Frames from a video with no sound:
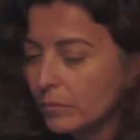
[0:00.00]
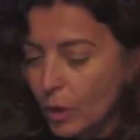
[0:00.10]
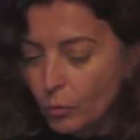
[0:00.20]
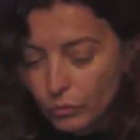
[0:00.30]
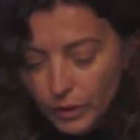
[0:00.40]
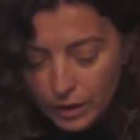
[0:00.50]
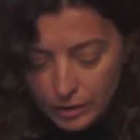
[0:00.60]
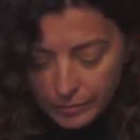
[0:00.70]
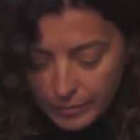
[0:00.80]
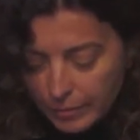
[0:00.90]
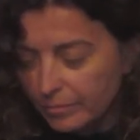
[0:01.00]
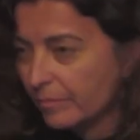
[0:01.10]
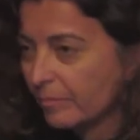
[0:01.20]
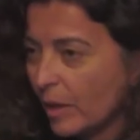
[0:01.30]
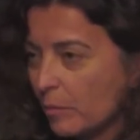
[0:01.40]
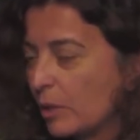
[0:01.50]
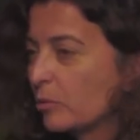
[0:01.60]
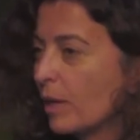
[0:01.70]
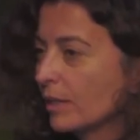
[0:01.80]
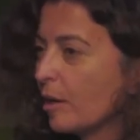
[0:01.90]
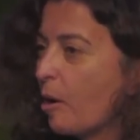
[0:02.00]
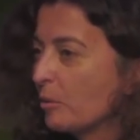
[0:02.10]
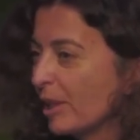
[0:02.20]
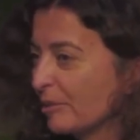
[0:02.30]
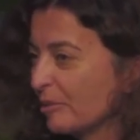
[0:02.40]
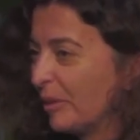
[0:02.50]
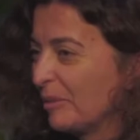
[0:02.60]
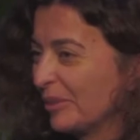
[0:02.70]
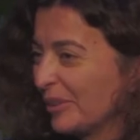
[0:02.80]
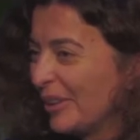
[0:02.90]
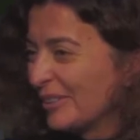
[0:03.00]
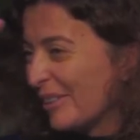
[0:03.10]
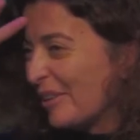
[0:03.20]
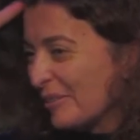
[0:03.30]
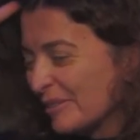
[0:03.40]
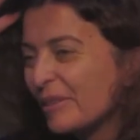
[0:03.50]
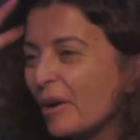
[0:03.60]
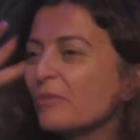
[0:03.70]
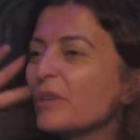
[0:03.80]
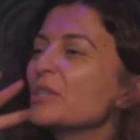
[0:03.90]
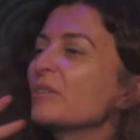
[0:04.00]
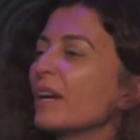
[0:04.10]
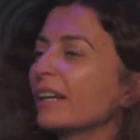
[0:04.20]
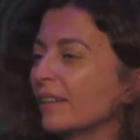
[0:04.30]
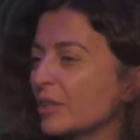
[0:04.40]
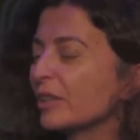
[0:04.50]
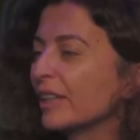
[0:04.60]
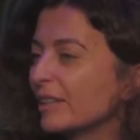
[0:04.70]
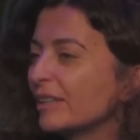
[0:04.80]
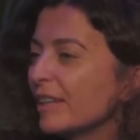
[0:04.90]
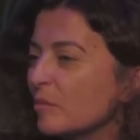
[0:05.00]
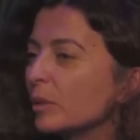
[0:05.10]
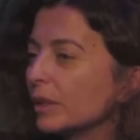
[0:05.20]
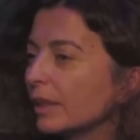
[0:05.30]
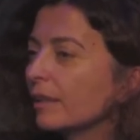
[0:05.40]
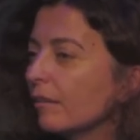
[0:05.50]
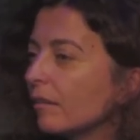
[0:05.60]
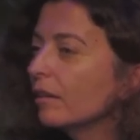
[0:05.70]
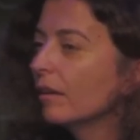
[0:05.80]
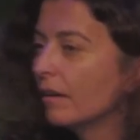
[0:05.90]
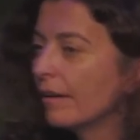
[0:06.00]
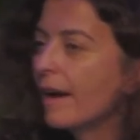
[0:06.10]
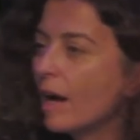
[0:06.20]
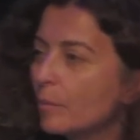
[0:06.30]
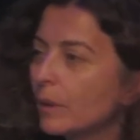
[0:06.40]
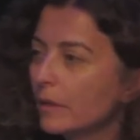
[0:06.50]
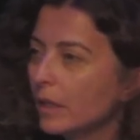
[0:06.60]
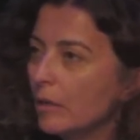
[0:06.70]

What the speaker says: hopefully I plan to write a code out to my book on facial recognition in particular. Yeah, but